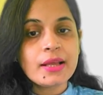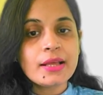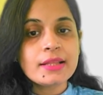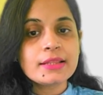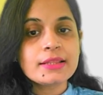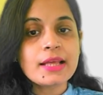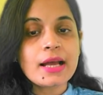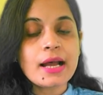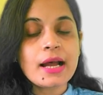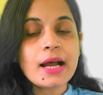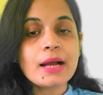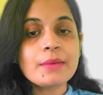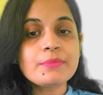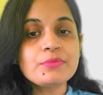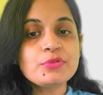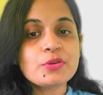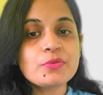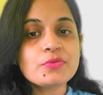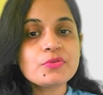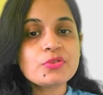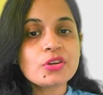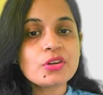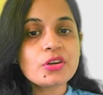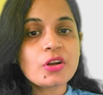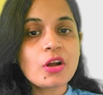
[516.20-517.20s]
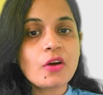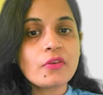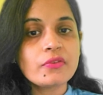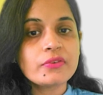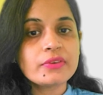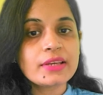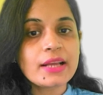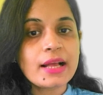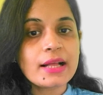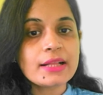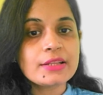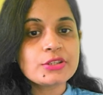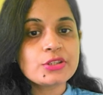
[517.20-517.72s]
The absorption of
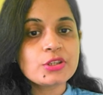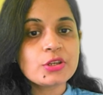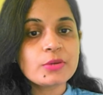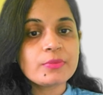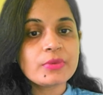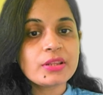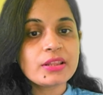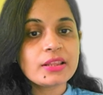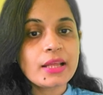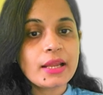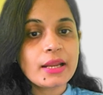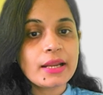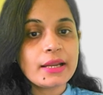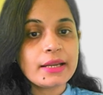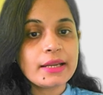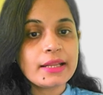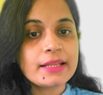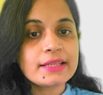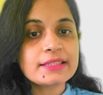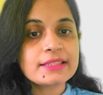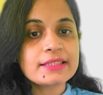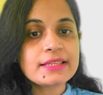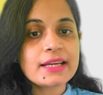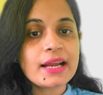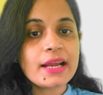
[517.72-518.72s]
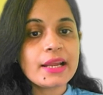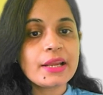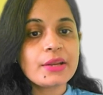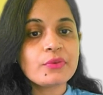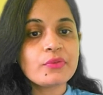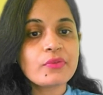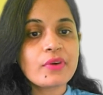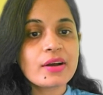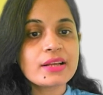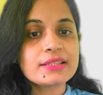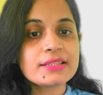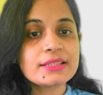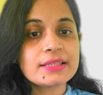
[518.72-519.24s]
calcium in the intestine
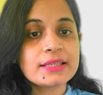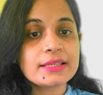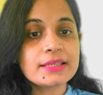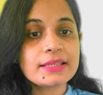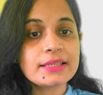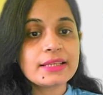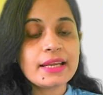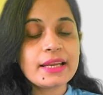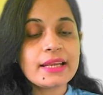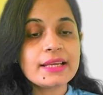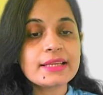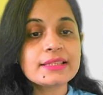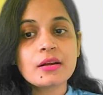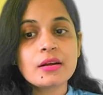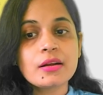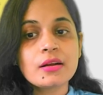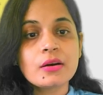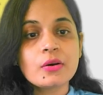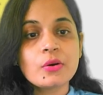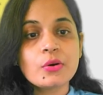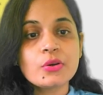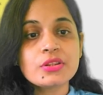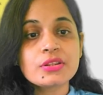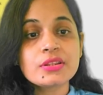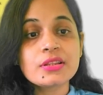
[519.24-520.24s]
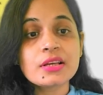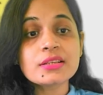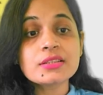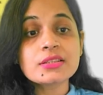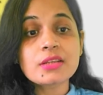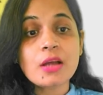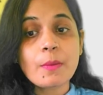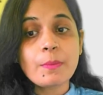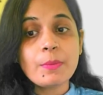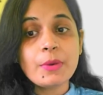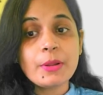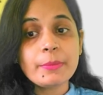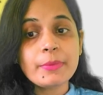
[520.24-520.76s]
was increased with the
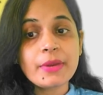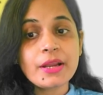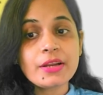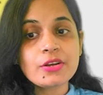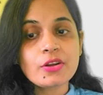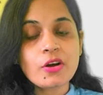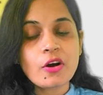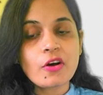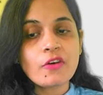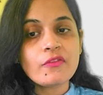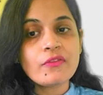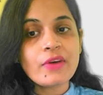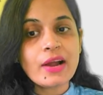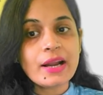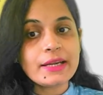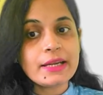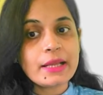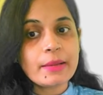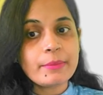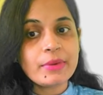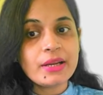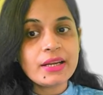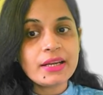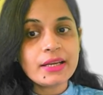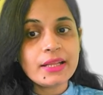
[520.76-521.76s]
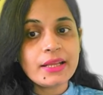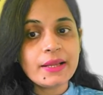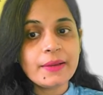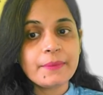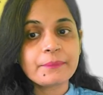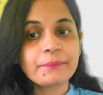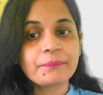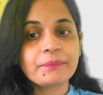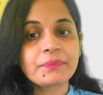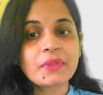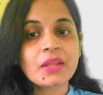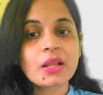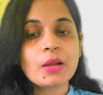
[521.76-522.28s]
supplement of vitamin
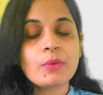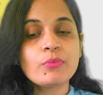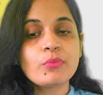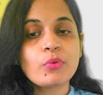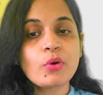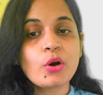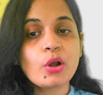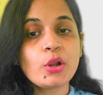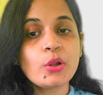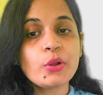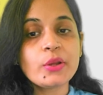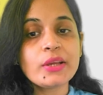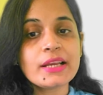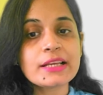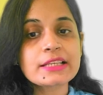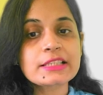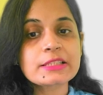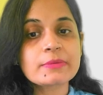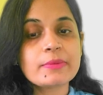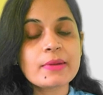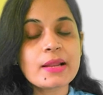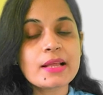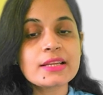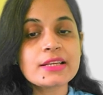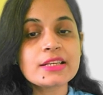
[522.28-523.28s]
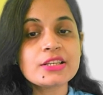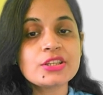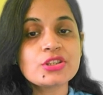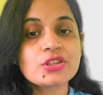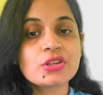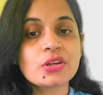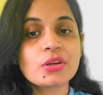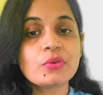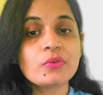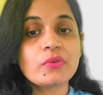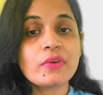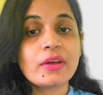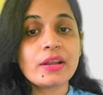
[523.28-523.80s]
D. Following
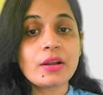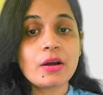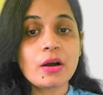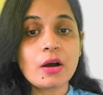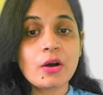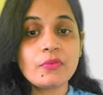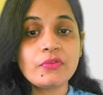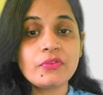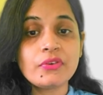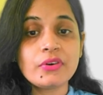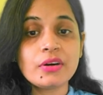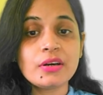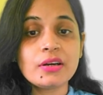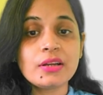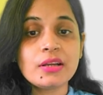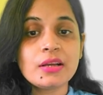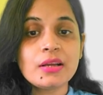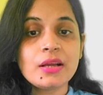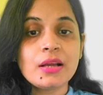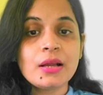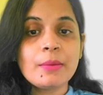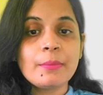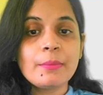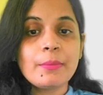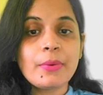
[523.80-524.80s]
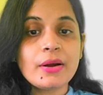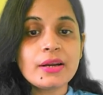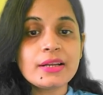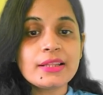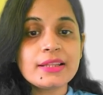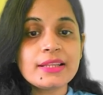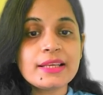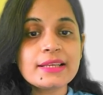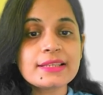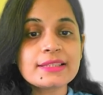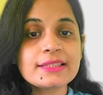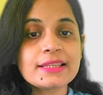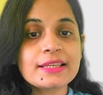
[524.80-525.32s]
explanation were offered for
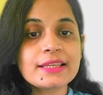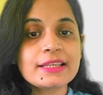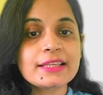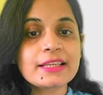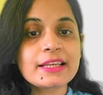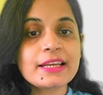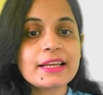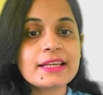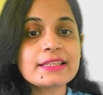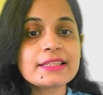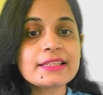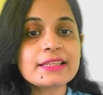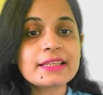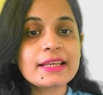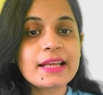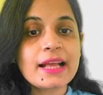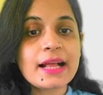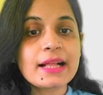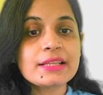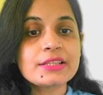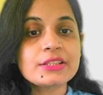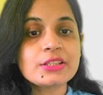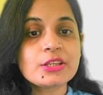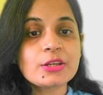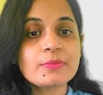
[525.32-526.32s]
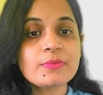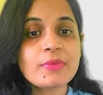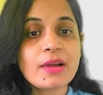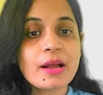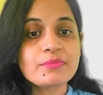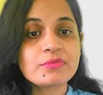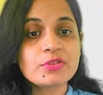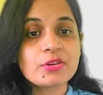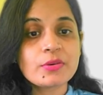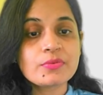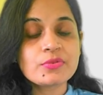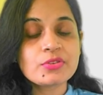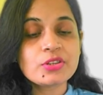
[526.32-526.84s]
this increased calcium
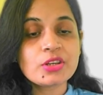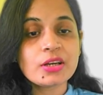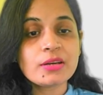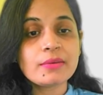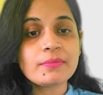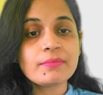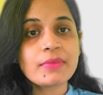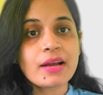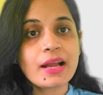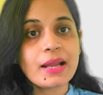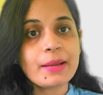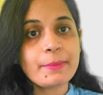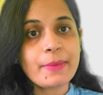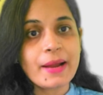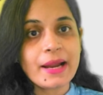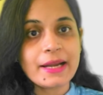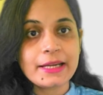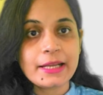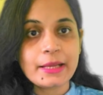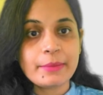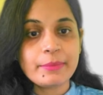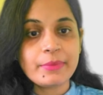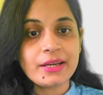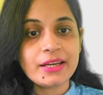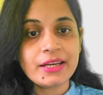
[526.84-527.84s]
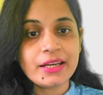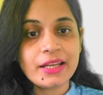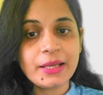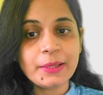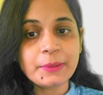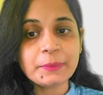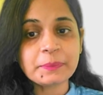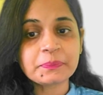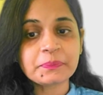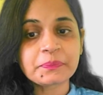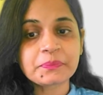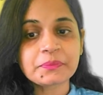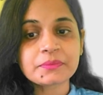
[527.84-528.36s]
absorption by vitamin D.